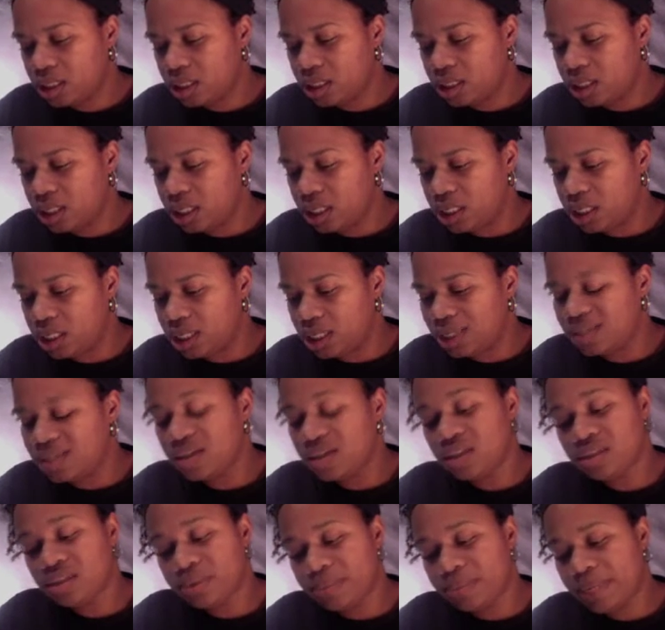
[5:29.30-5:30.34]
I
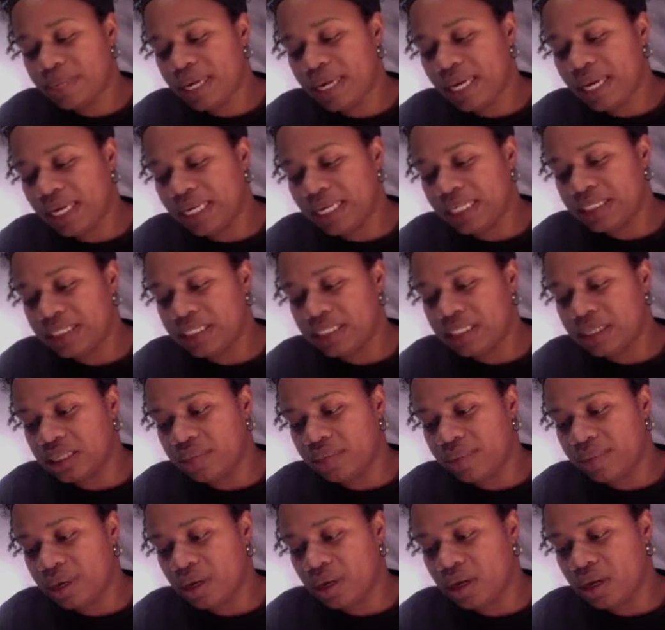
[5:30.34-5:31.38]
talked about my editing
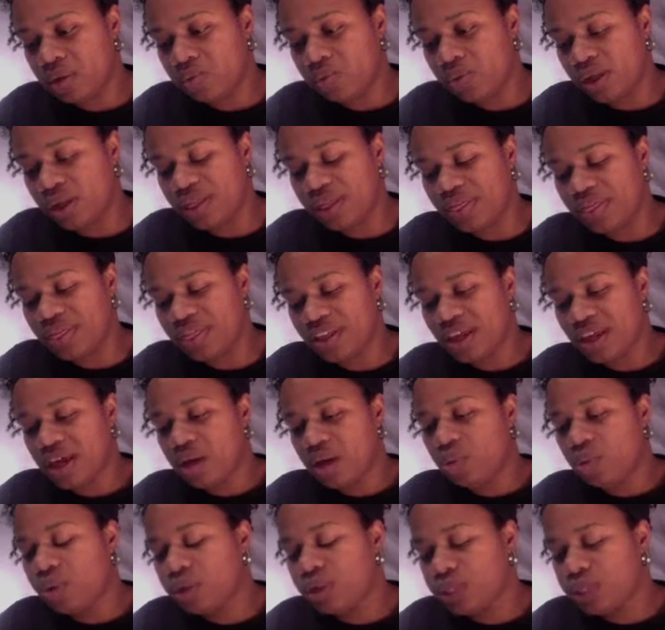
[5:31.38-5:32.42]
dilemma with,
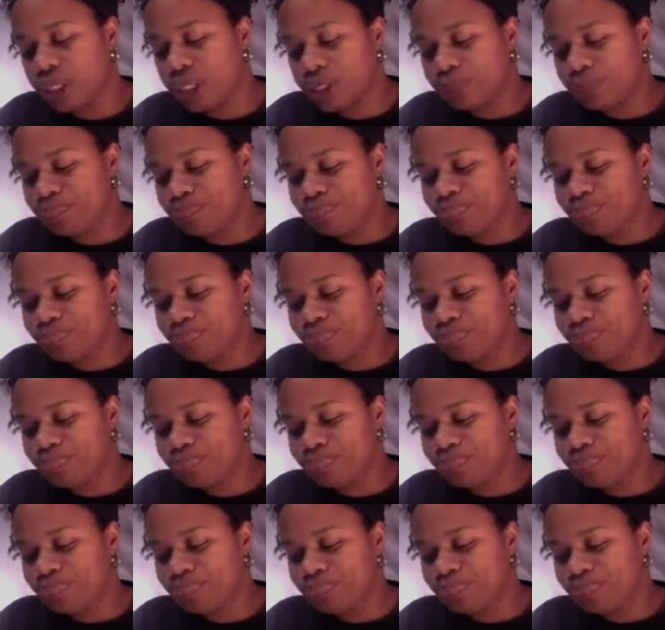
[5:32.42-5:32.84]
well, no,